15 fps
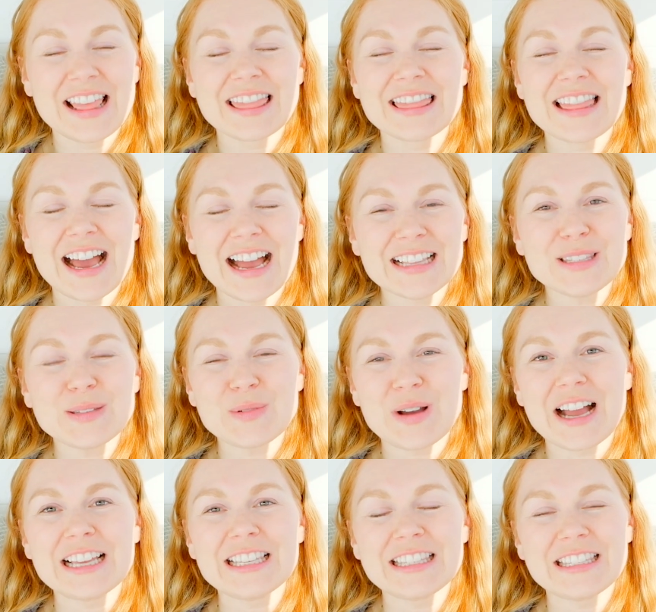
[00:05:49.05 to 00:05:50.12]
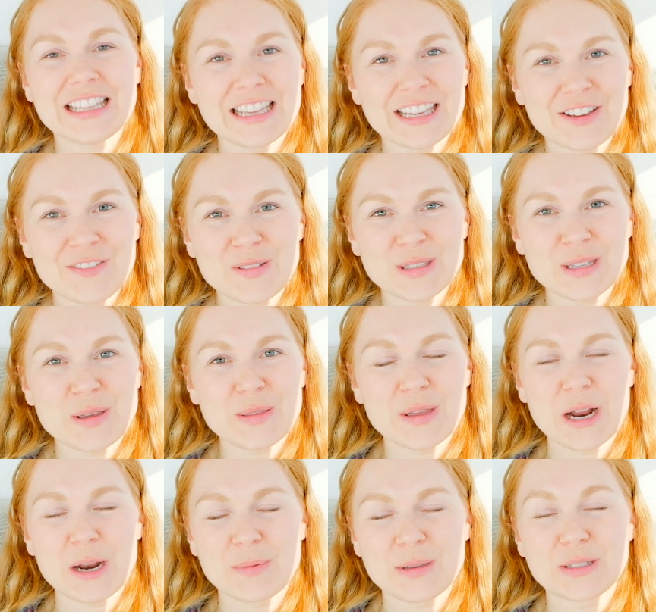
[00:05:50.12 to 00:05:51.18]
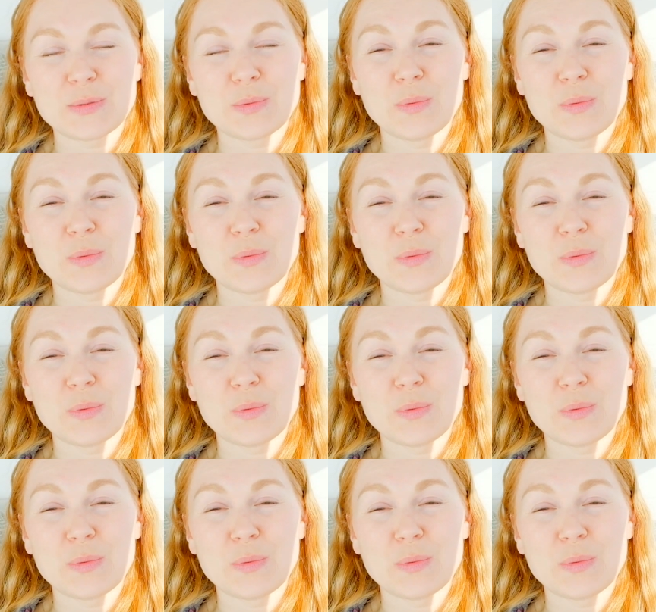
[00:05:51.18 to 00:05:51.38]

That's why seeing a physiotherapist